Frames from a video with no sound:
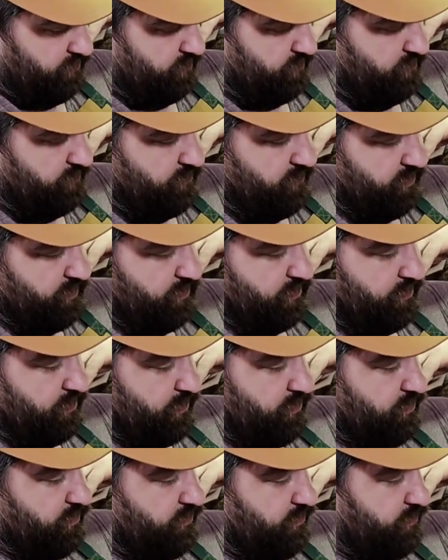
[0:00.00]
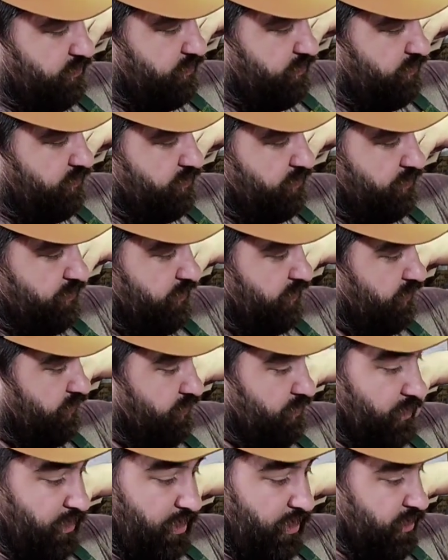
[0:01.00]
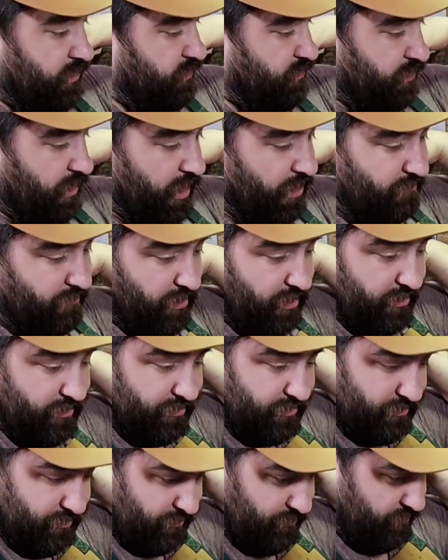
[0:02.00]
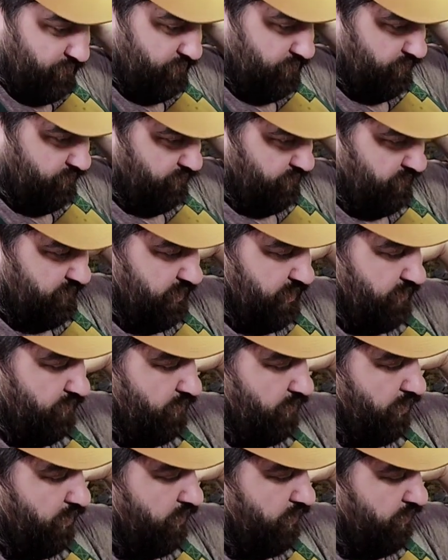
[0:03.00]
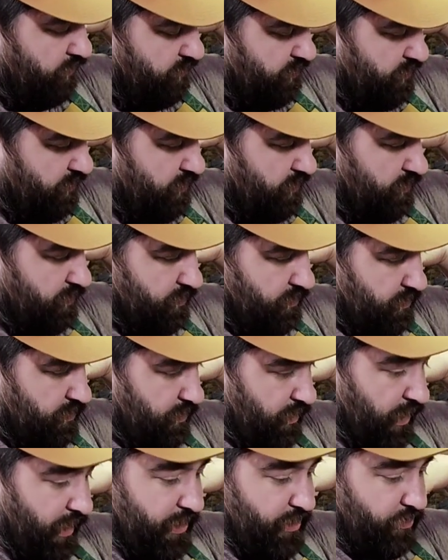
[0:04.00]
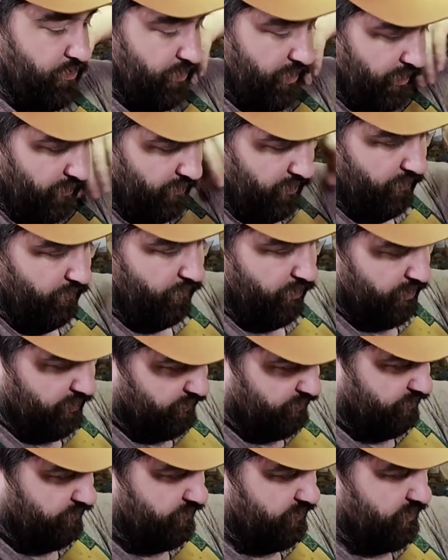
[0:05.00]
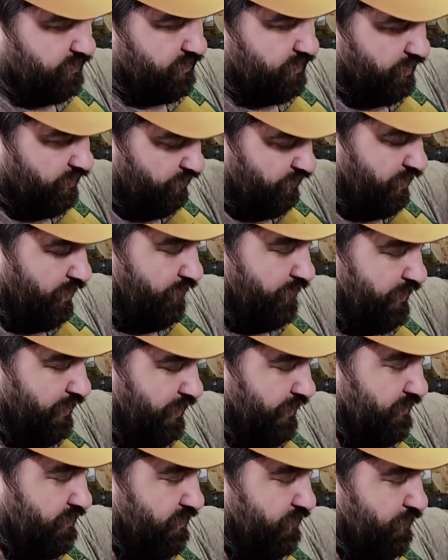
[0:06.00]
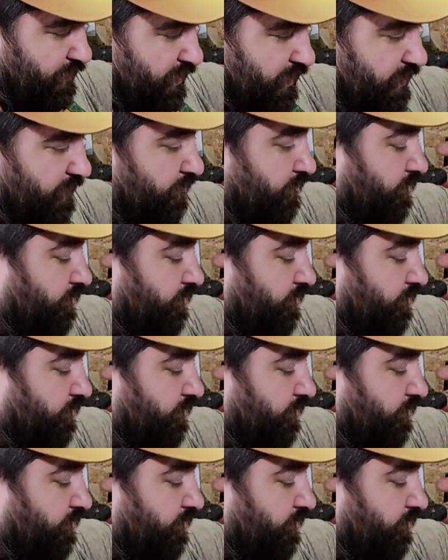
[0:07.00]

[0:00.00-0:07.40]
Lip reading: you can do a lot of dry runs in a row. I know how I want to do this. I know how it has to be.